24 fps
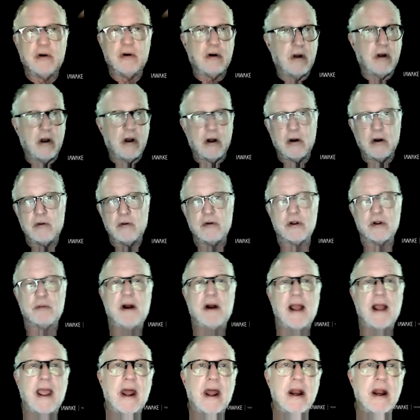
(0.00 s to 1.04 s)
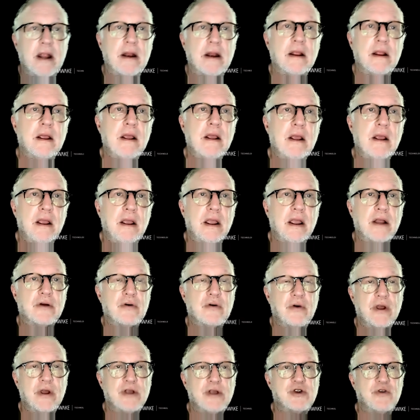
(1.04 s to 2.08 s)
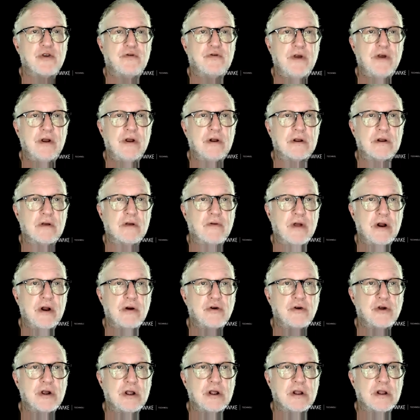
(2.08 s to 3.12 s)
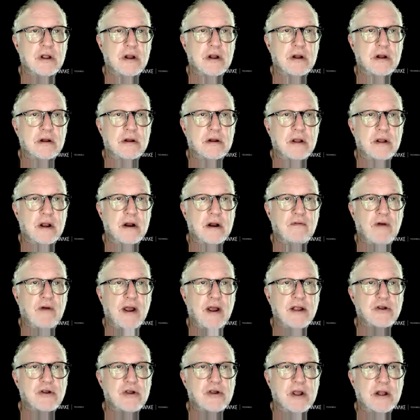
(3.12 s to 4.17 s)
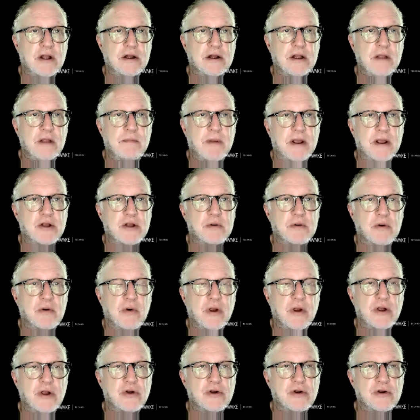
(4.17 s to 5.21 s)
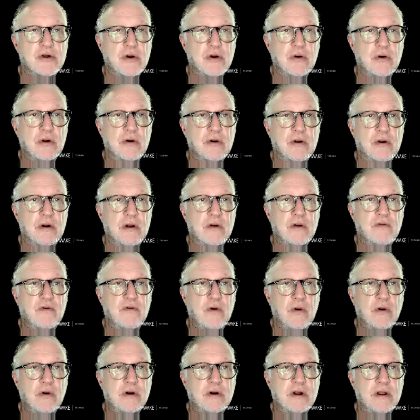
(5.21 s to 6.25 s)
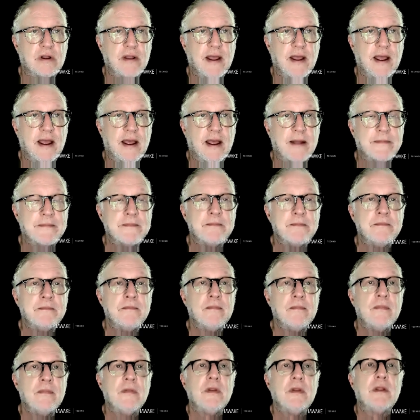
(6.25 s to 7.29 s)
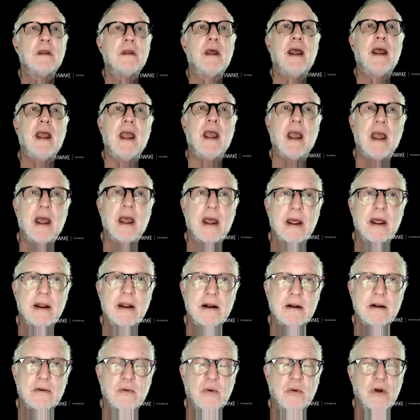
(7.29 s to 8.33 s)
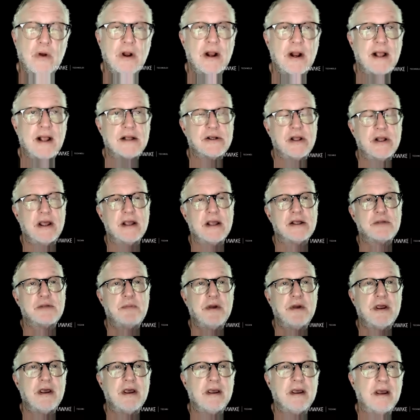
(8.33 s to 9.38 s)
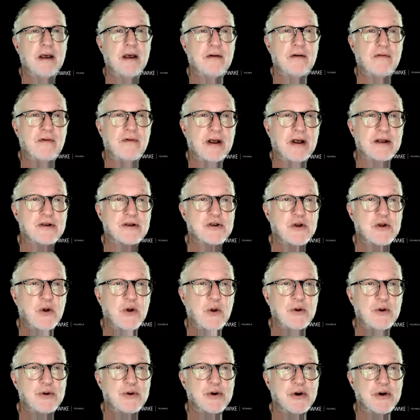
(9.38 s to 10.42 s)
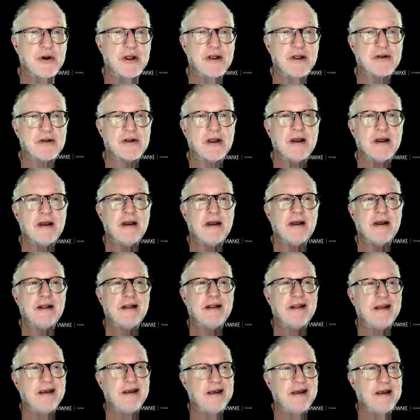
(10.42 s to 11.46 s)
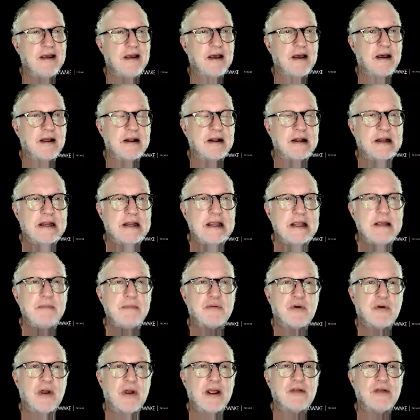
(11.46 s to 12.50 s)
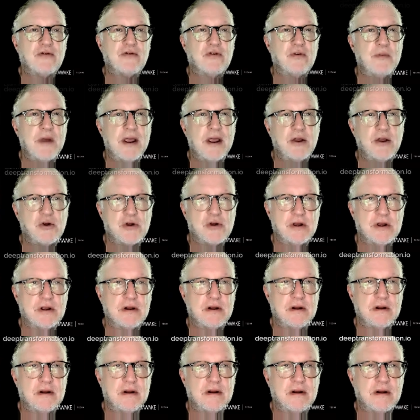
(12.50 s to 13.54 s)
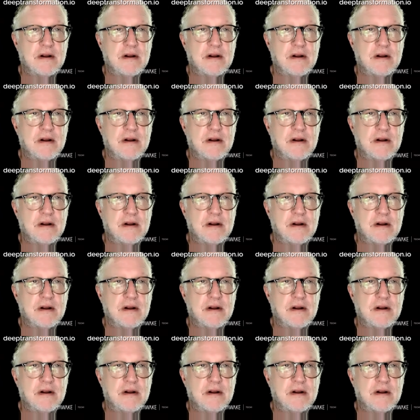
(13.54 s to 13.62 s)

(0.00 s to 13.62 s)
all over the planet, it creates a field of energy that invites that deep exploration. So look forward to that. And one last thing, speaking of soul journeys, the Deep Transformation